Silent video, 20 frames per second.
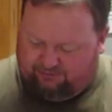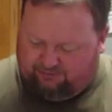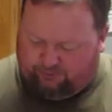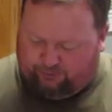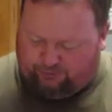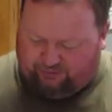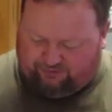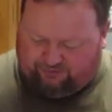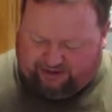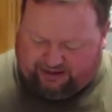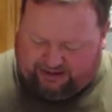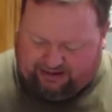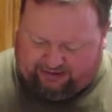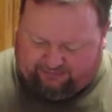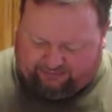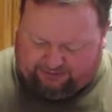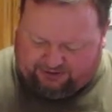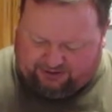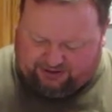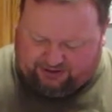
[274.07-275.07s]
four or
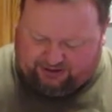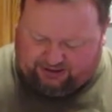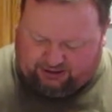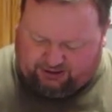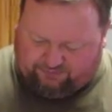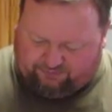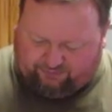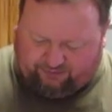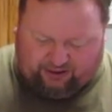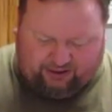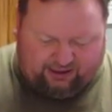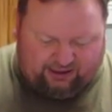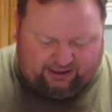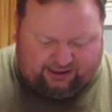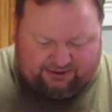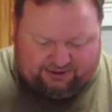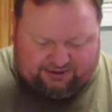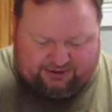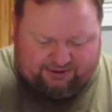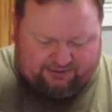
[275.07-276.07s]
five or six for
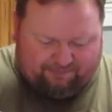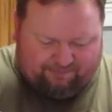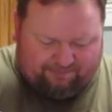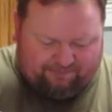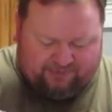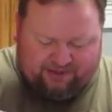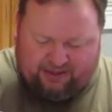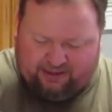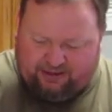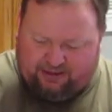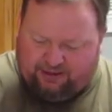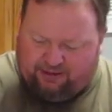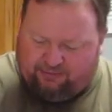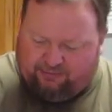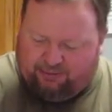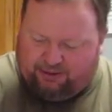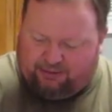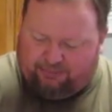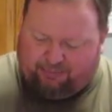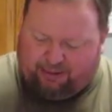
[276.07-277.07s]
us.
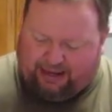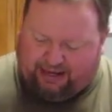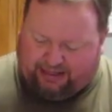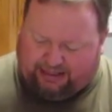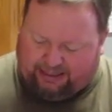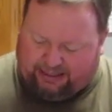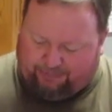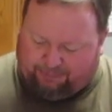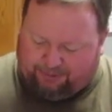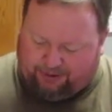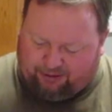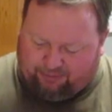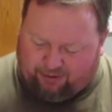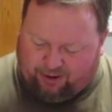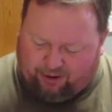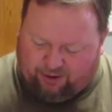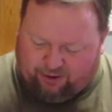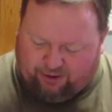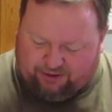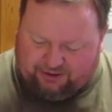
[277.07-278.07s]
But by keeping
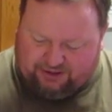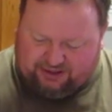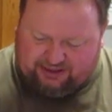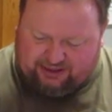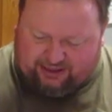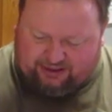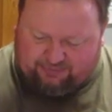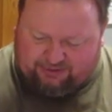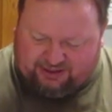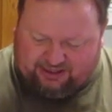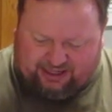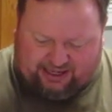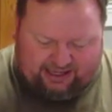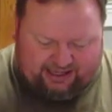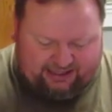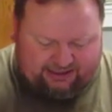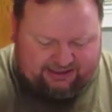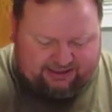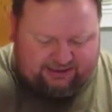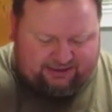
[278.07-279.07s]
them all the same
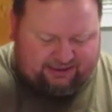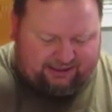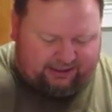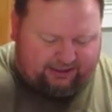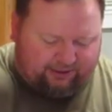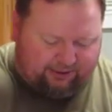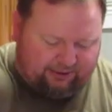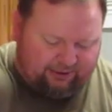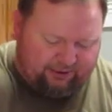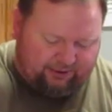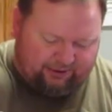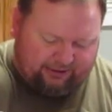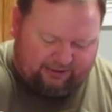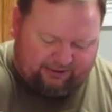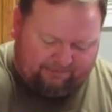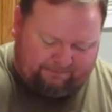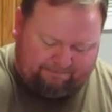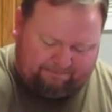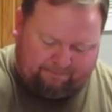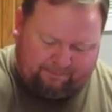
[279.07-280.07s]
size, they
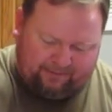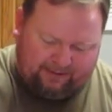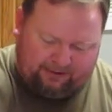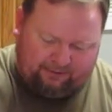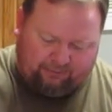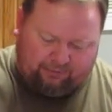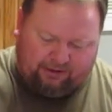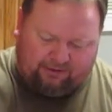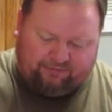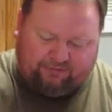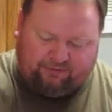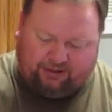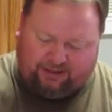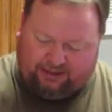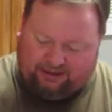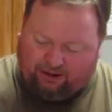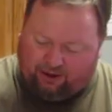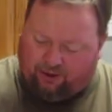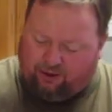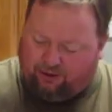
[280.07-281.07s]
cook
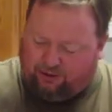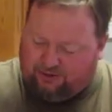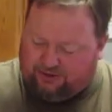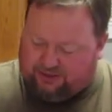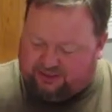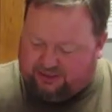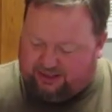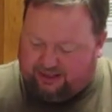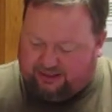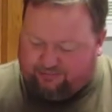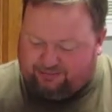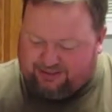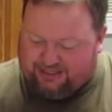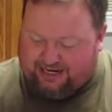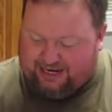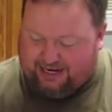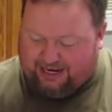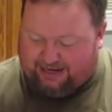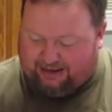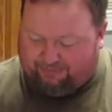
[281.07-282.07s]
roughly all the same
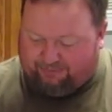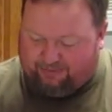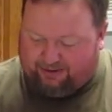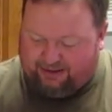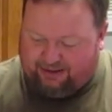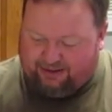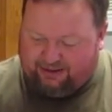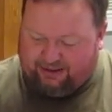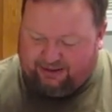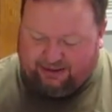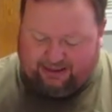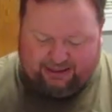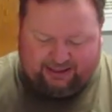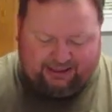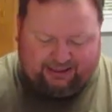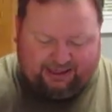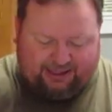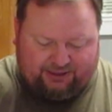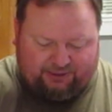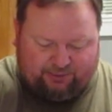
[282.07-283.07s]
time.
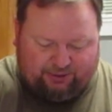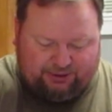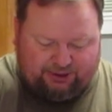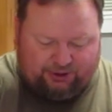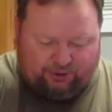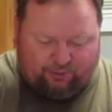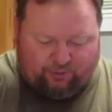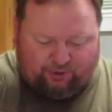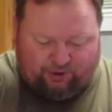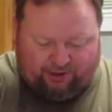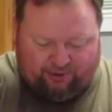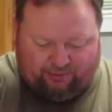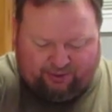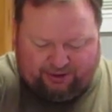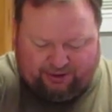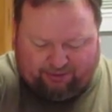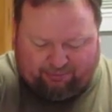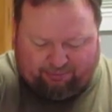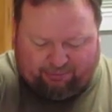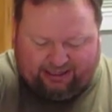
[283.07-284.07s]
And that's what you want
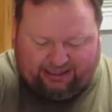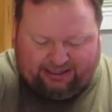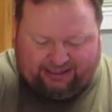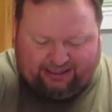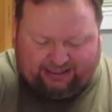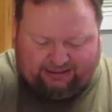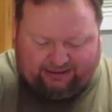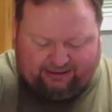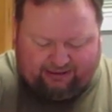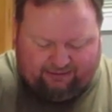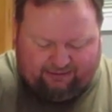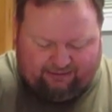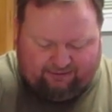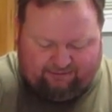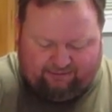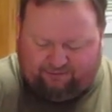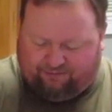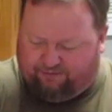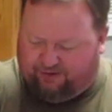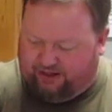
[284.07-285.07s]
when you're baking
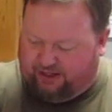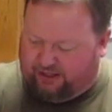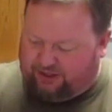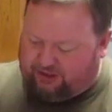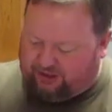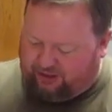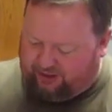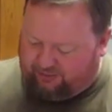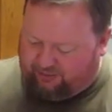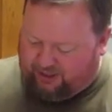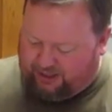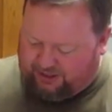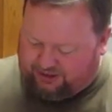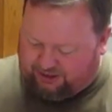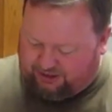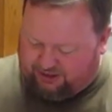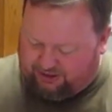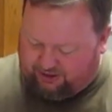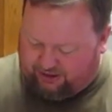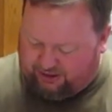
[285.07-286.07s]
fish.
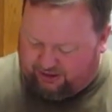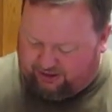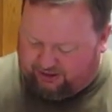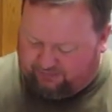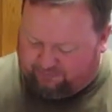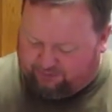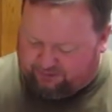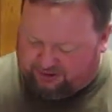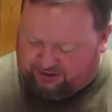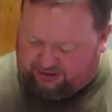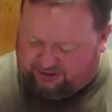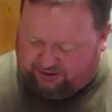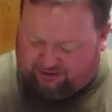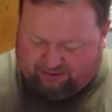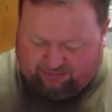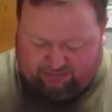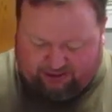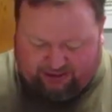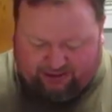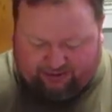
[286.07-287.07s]
Otherwise, you're going to end up with
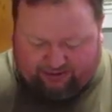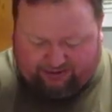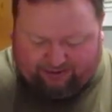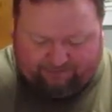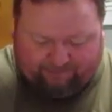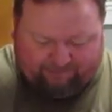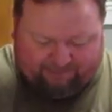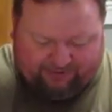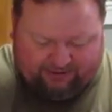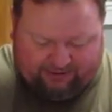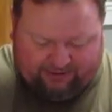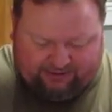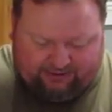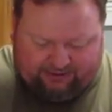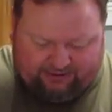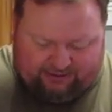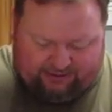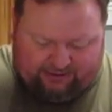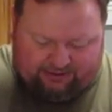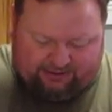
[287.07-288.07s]
some that are
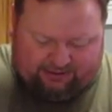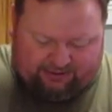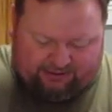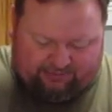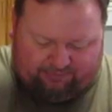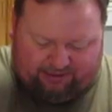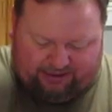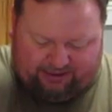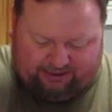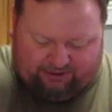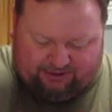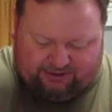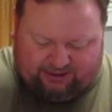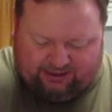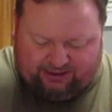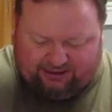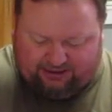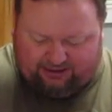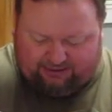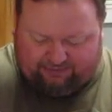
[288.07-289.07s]
some that are
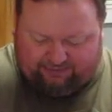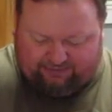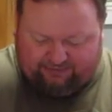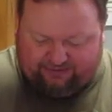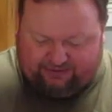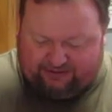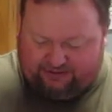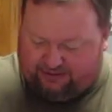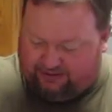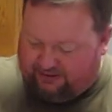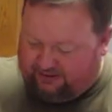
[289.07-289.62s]
tough,